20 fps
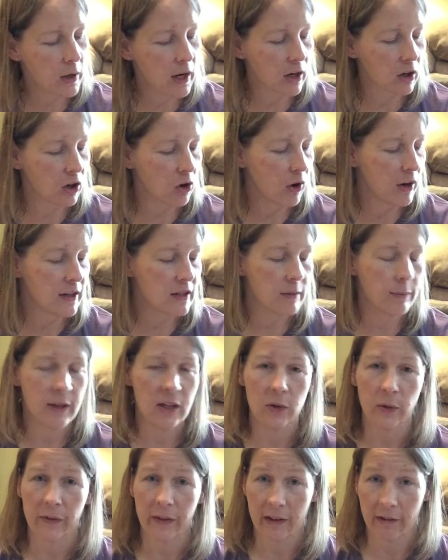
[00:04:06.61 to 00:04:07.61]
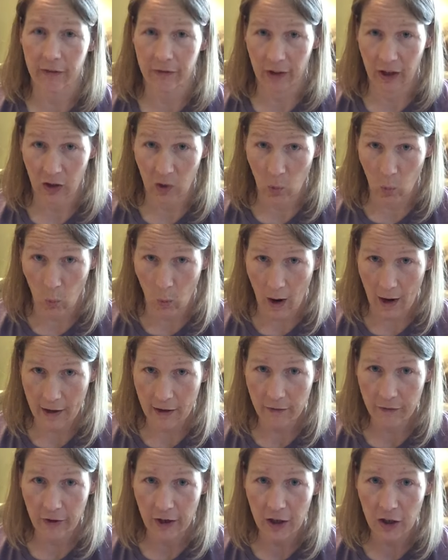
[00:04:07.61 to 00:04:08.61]
we are going to be using finger 1
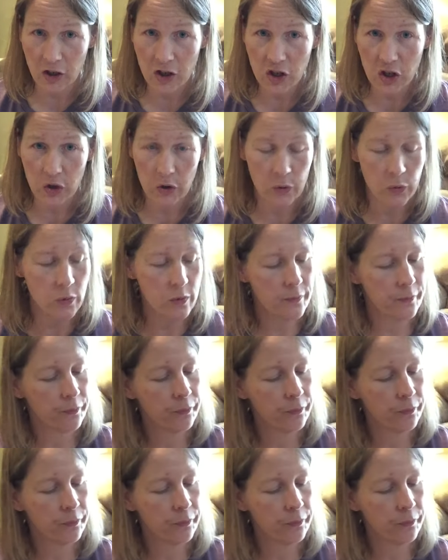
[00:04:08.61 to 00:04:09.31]
and finger 2.